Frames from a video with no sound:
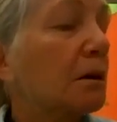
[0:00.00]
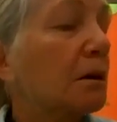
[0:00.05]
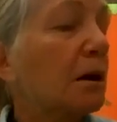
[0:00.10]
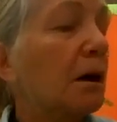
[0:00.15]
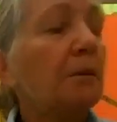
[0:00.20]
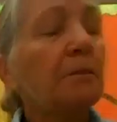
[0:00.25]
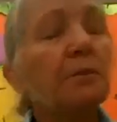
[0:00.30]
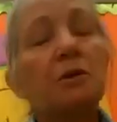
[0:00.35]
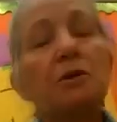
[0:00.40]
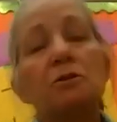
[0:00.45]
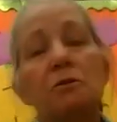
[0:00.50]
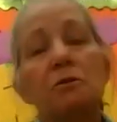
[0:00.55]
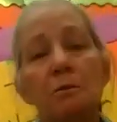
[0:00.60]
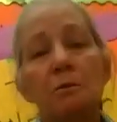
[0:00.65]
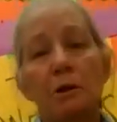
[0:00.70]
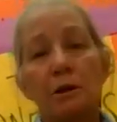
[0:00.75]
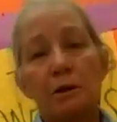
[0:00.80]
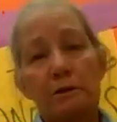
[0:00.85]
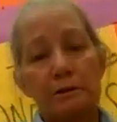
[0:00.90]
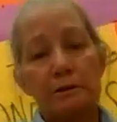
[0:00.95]
I'm using
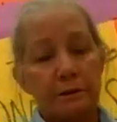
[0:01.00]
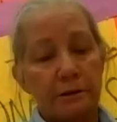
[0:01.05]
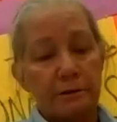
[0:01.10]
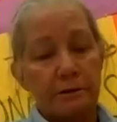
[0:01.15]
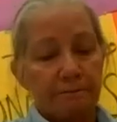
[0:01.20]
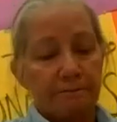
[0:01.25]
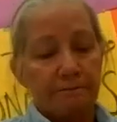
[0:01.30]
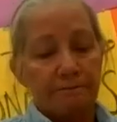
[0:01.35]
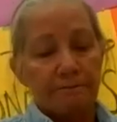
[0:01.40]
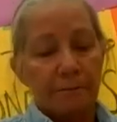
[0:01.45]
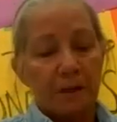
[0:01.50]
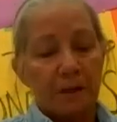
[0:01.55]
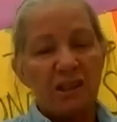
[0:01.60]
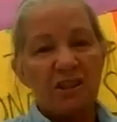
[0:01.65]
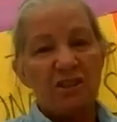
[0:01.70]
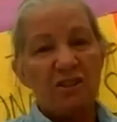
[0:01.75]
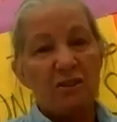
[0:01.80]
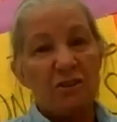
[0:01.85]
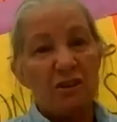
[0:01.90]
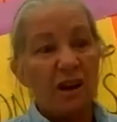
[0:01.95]
markers
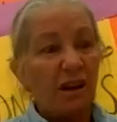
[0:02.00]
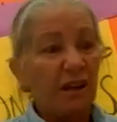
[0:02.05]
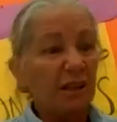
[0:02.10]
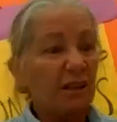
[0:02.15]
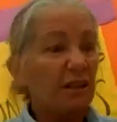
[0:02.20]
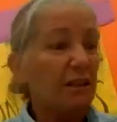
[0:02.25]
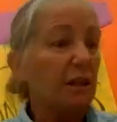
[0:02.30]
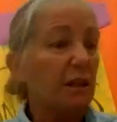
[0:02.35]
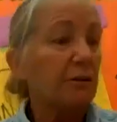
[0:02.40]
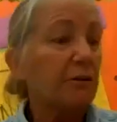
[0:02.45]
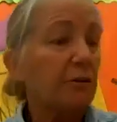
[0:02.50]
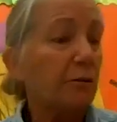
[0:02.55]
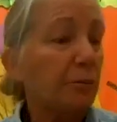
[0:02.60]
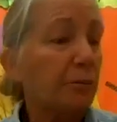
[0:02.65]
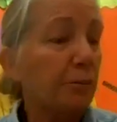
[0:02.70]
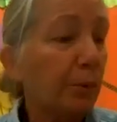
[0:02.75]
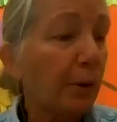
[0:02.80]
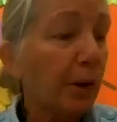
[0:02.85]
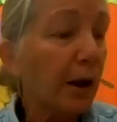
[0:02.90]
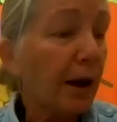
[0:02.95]
because they're nice and they're
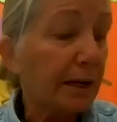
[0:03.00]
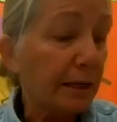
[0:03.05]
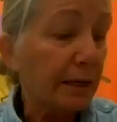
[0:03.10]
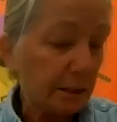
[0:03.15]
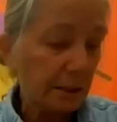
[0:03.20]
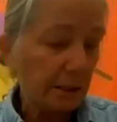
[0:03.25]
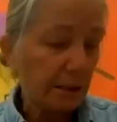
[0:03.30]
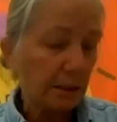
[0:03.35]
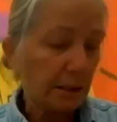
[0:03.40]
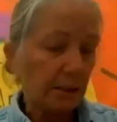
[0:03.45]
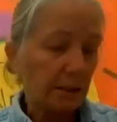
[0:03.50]
bright.